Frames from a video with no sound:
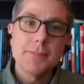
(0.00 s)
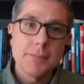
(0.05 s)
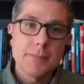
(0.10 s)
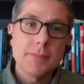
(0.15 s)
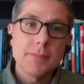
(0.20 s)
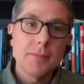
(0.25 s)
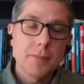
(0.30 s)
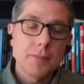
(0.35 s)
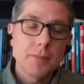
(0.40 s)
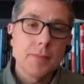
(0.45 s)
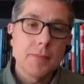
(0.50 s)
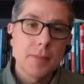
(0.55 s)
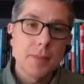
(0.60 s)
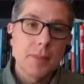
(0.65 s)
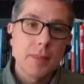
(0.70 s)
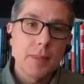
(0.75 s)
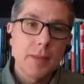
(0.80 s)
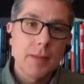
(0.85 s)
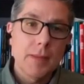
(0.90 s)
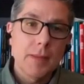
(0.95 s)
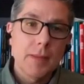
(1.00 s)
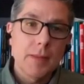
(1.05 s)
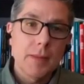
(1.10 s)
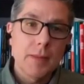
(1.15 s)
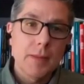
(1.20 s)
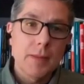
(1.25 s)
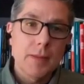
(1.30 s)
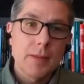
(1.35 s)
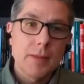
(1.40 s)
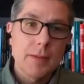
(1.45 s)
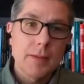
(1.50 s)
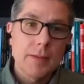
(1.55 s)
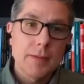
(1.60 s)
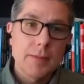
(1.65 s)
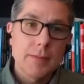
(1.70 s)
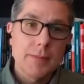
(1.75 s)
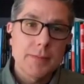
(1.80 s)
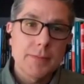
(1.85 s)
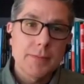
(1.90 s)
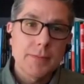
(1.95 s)

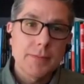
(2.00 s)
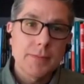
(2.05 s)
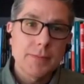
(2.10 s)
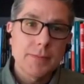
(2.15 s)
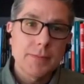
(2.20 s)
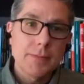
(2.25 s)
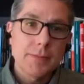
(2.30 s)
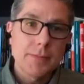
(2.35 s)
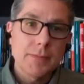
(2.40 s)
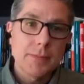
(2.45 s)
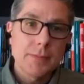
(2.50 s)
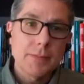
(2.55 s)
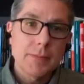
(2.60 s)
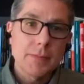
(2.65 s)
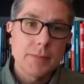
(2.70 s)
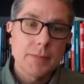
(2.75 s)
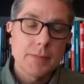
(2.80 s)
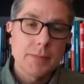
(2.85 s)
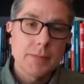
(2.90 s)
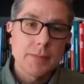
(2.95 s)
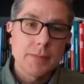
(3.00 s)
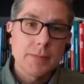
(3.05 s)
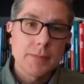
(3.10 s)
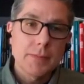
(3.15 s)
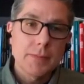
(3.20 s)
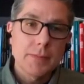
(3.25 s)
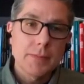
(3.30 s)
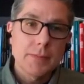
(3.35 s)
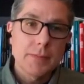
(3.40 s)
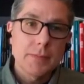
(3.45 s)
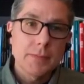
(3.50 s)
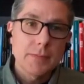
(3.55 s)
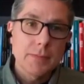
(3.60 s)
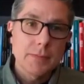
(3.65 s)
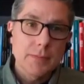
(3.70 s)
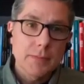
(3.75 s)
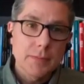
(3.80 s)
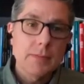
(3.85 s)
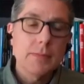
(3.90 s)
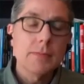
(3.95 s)

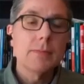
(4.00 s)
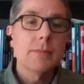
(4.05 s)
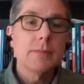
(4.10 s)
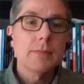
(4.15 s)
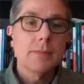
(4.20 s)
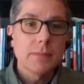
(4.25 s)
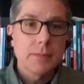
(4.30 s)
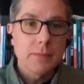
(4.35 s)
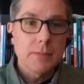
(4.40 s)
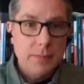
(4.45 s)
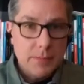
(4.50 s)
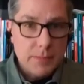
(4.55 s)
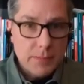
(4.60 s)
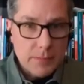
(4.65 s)
The person shown says nothing.